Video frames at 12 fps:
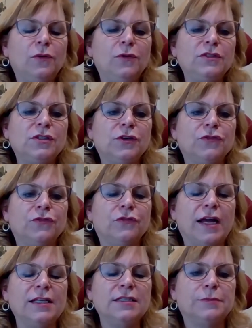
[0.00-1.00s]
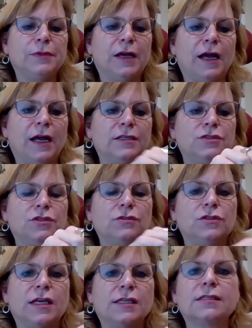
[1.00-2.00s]
Who's your friend behind you,
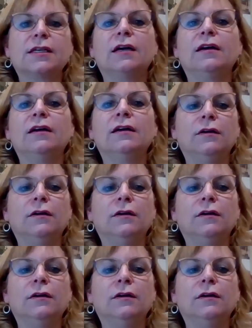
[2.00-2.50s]
Jessica?